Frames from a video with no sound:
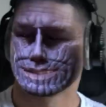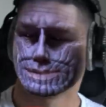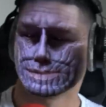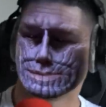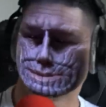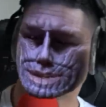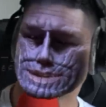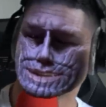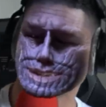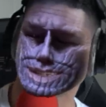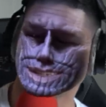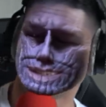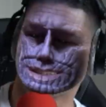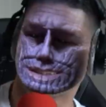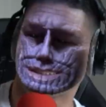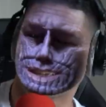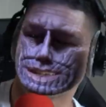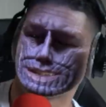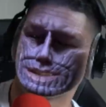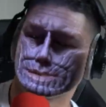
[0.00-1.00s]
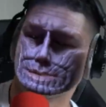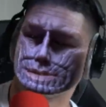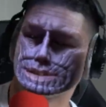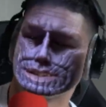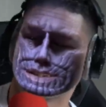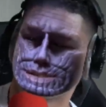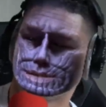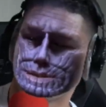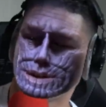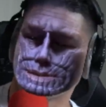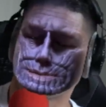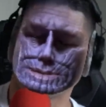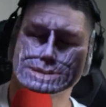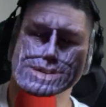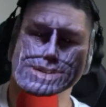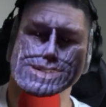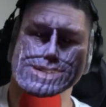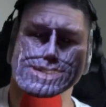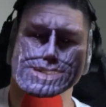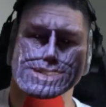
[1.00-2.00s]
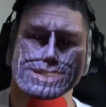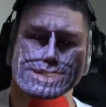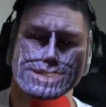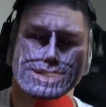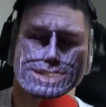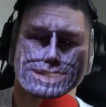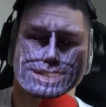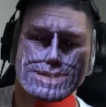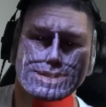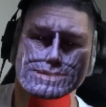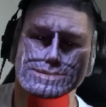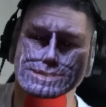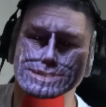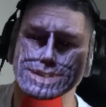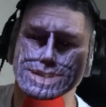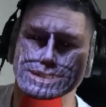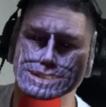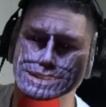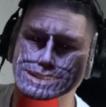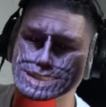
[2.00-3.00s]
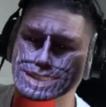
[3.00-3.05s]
Bruh, I just look like somebody's grandpa. Just don't even look like